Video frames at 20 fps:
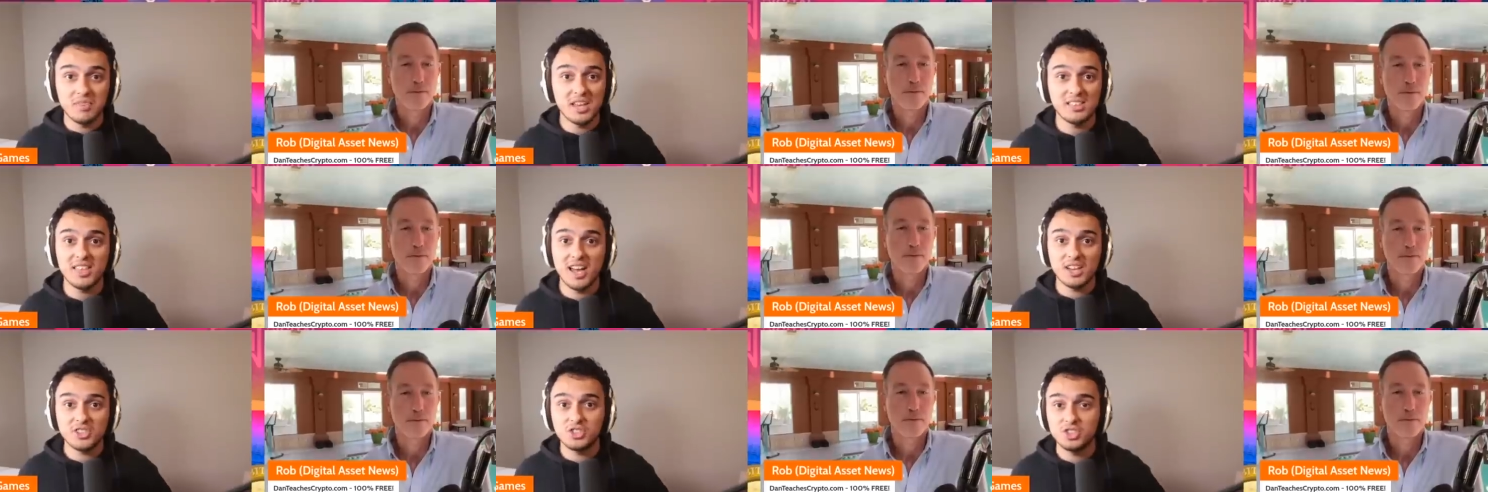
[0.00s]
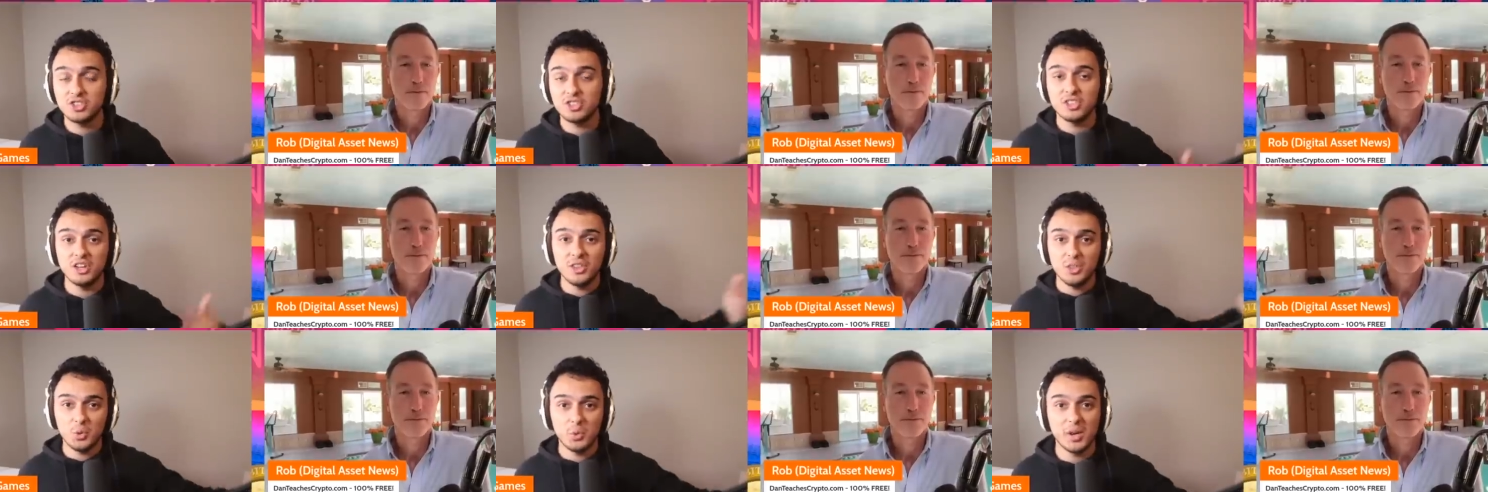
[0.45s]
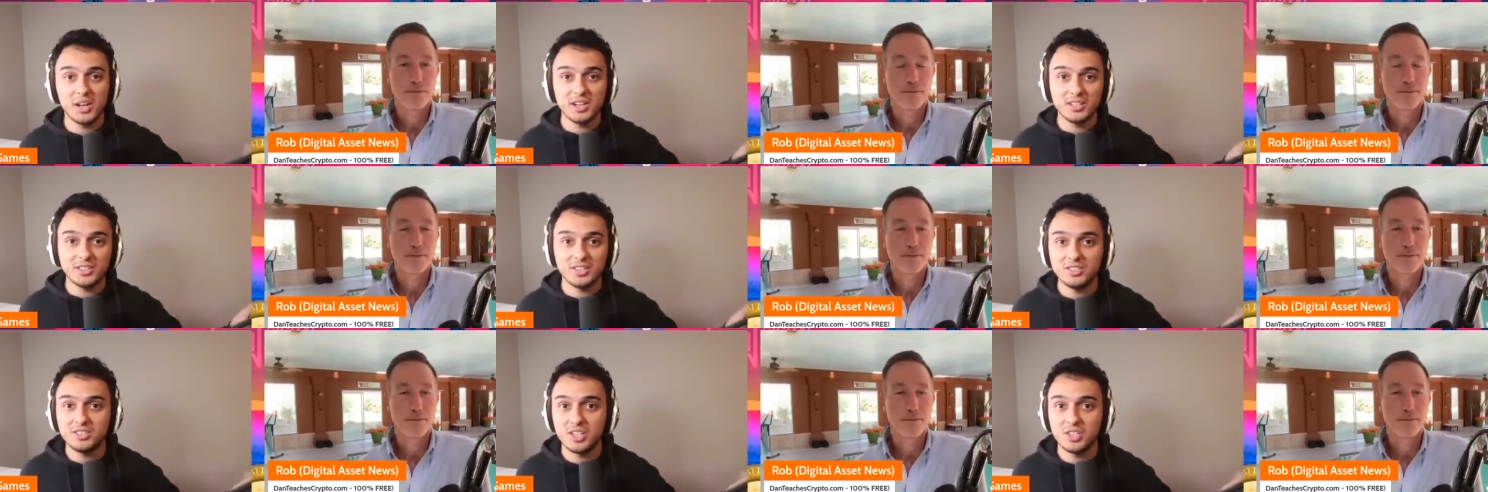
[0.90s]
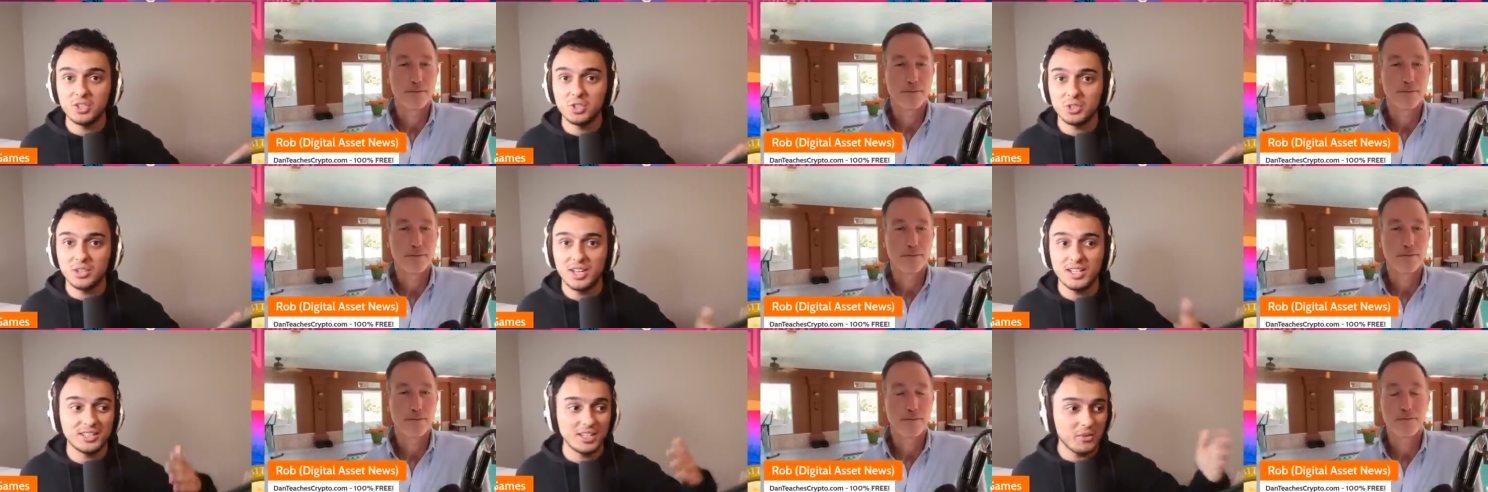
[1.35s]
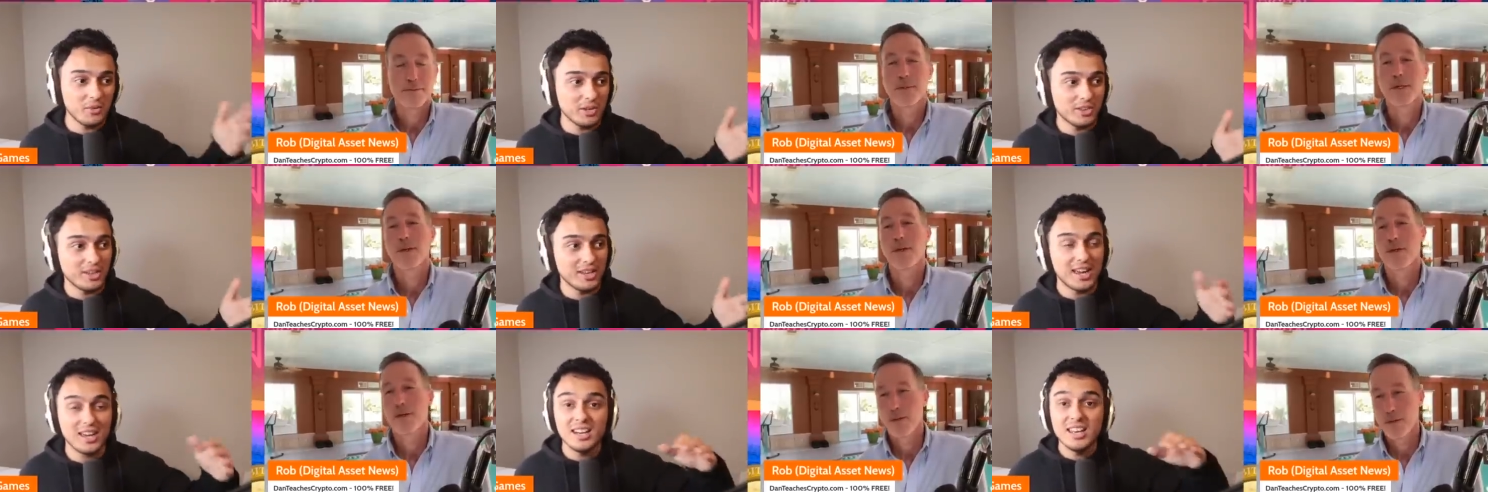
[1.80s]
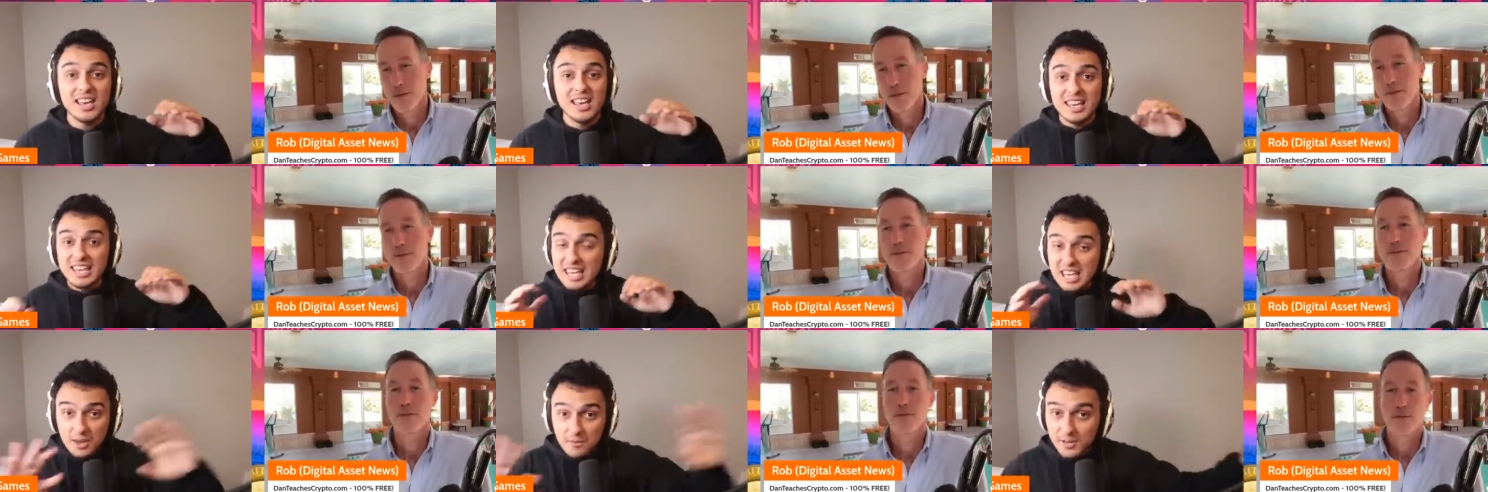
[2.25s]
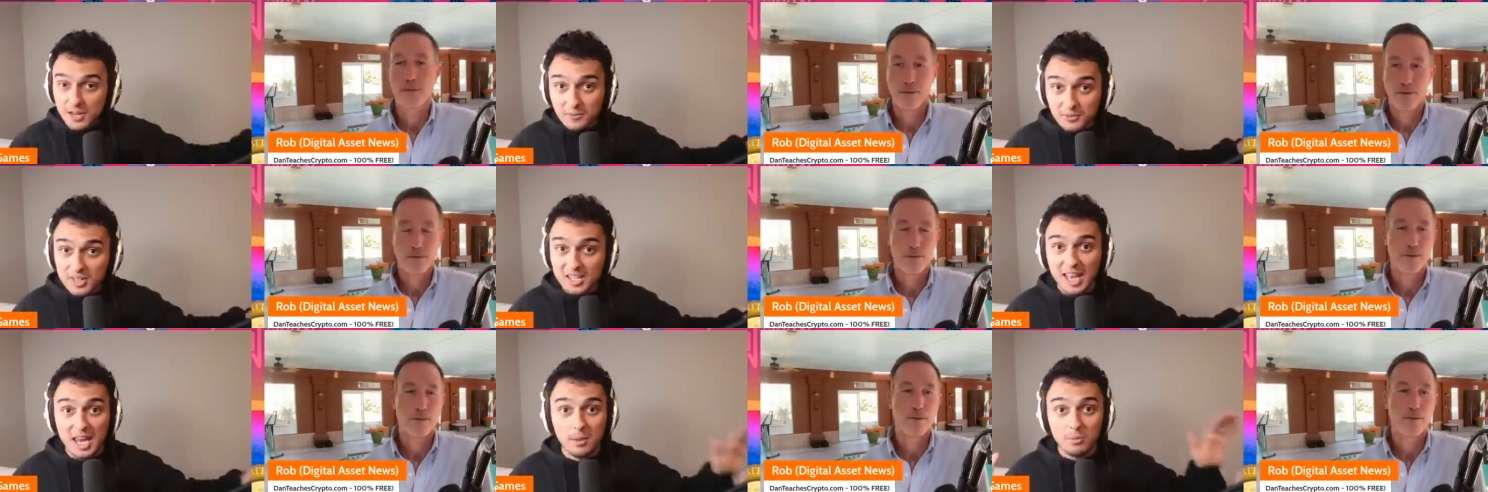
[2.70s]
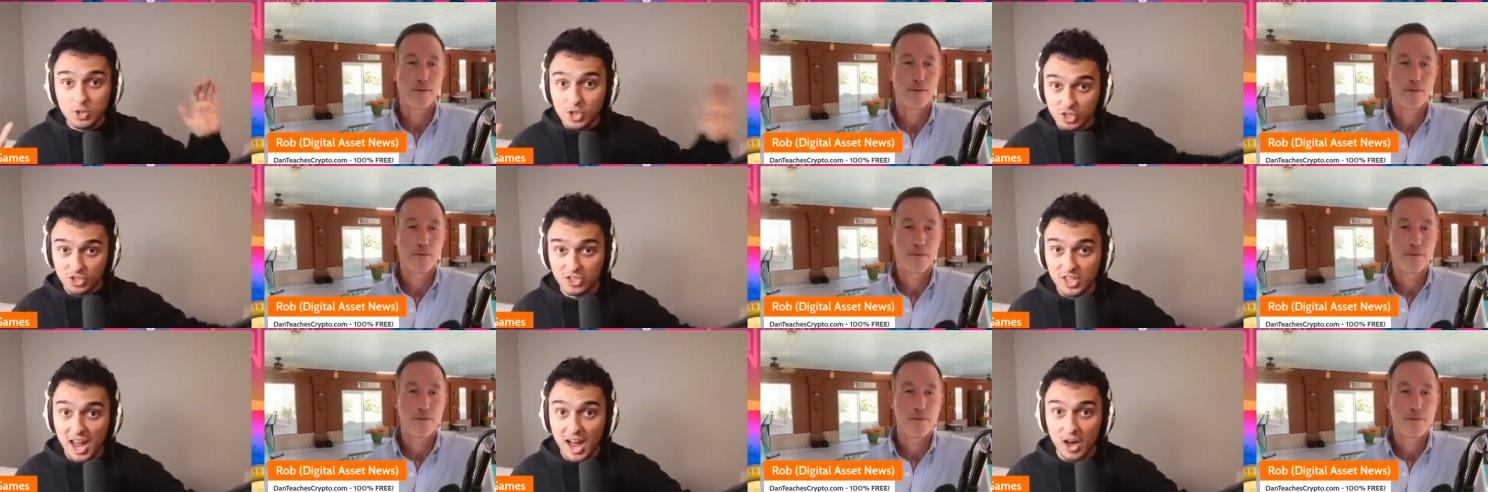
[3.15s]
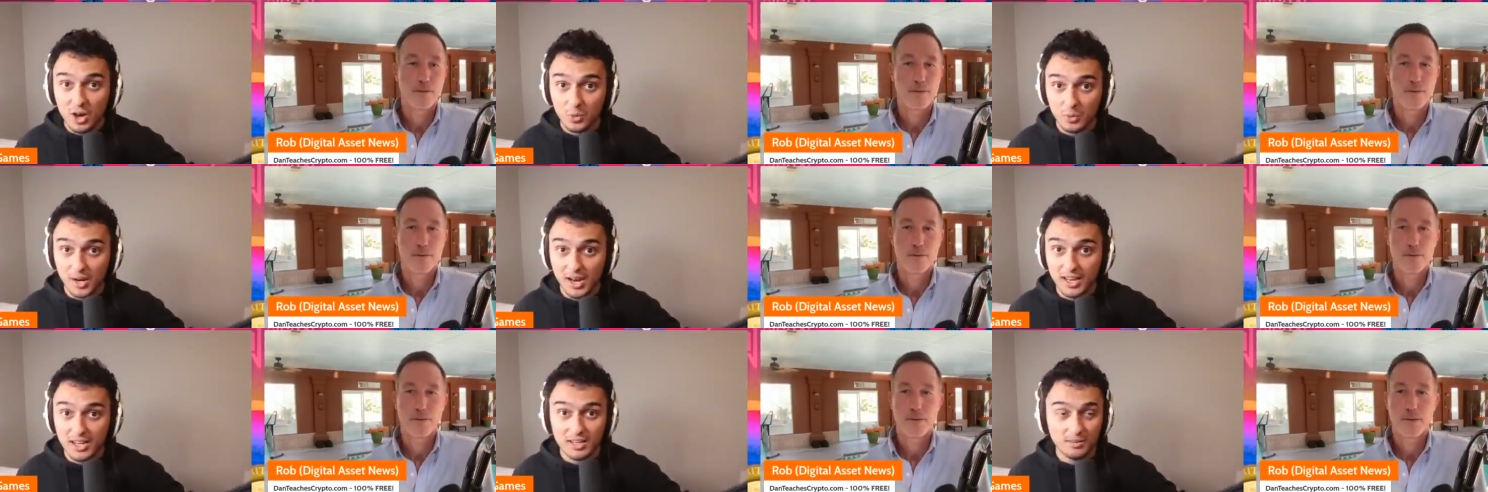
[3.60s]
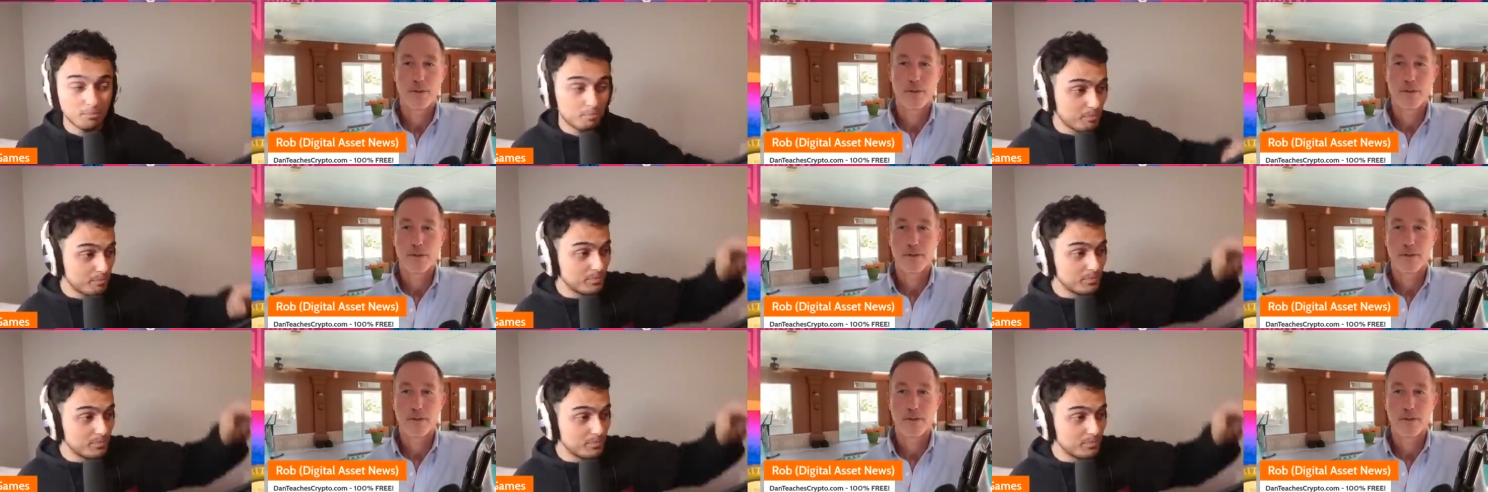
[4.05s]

Speaker 1: And that's just another way to decentralize everything. And even if the game shuts down, right?